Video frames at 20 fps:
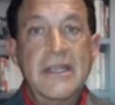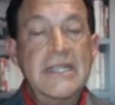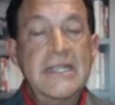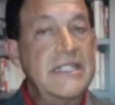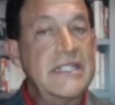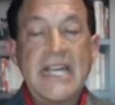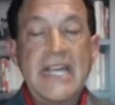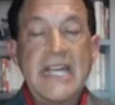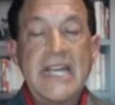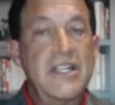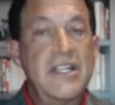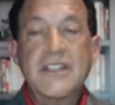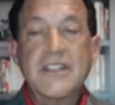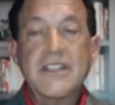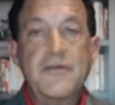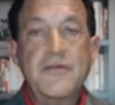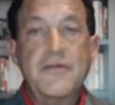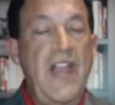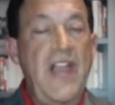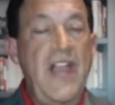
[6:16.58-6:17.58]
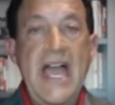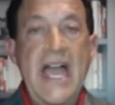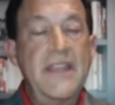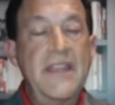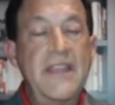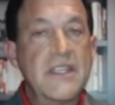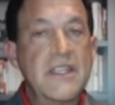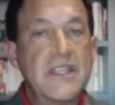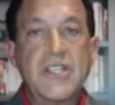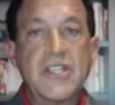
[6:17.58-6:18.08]
is not to this
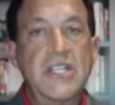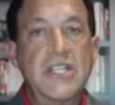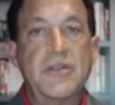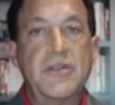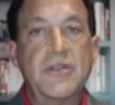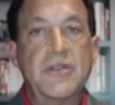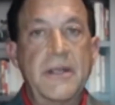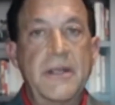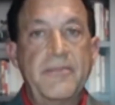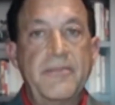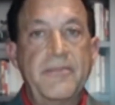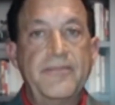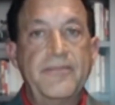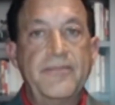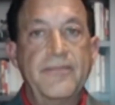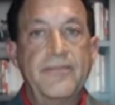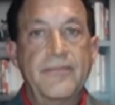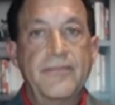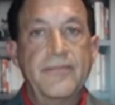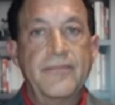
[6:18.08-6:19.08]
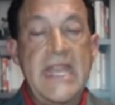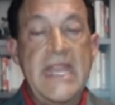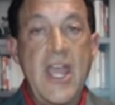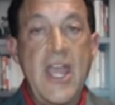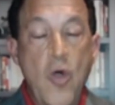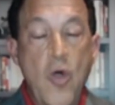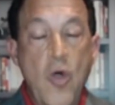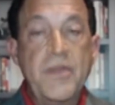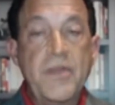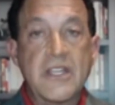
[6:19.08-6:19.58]
flag in this country. And
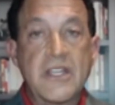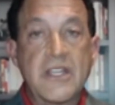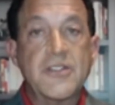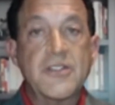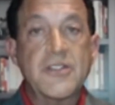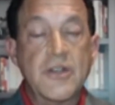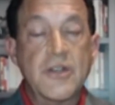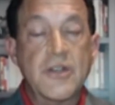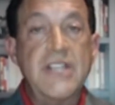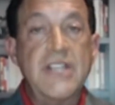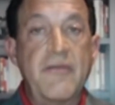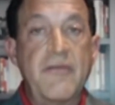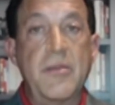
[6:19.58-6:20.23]
I hope it concerns